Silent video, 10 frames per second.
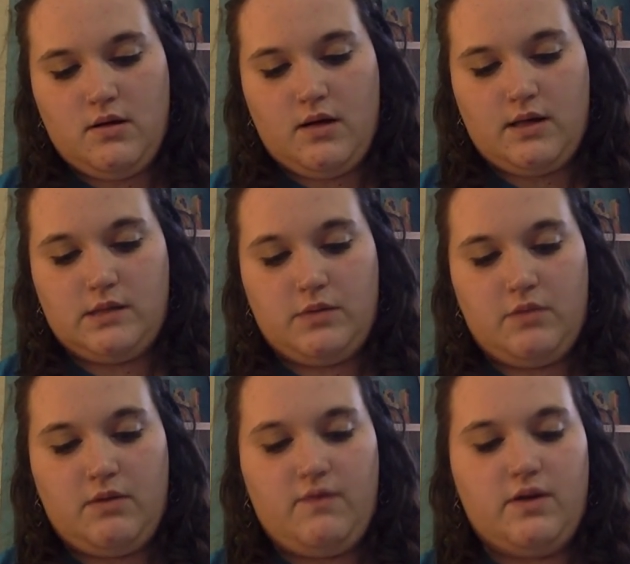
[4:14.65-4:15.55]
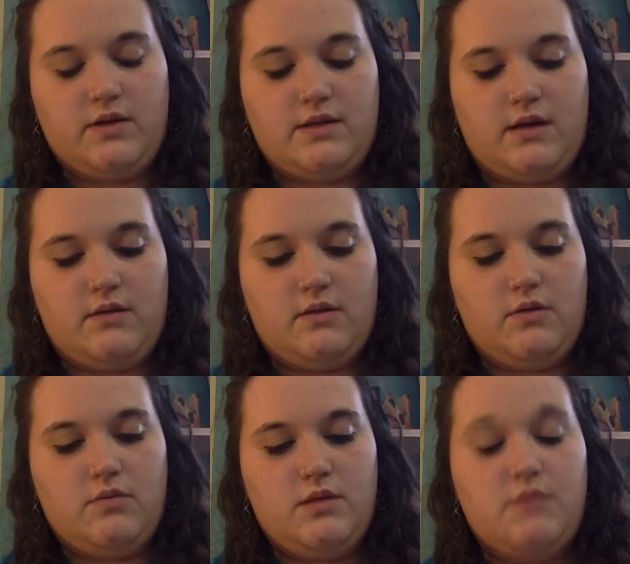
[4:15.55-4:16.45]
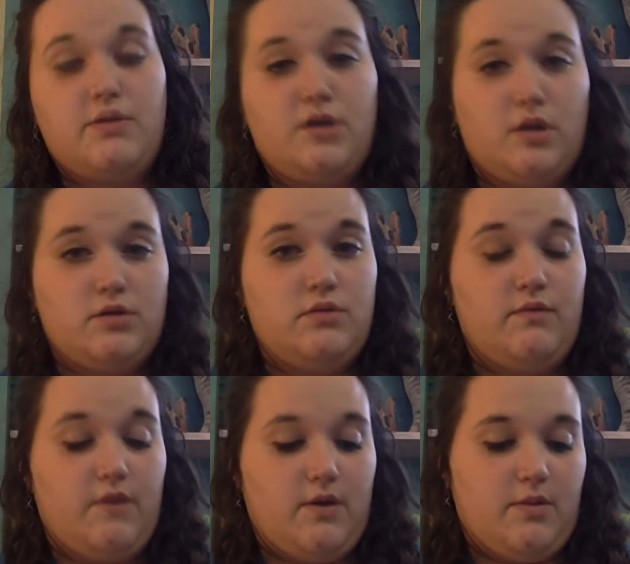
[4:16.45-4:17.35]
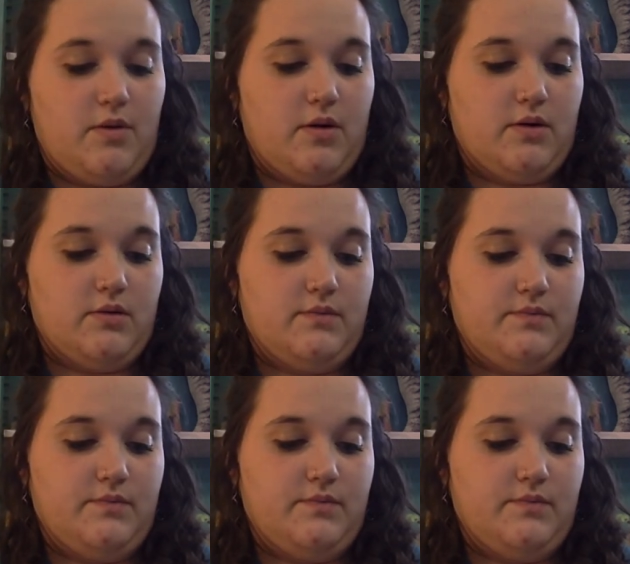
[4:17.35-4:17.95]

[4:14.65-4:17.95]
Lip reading: I spread my fingers out a little bit, but not too far apart.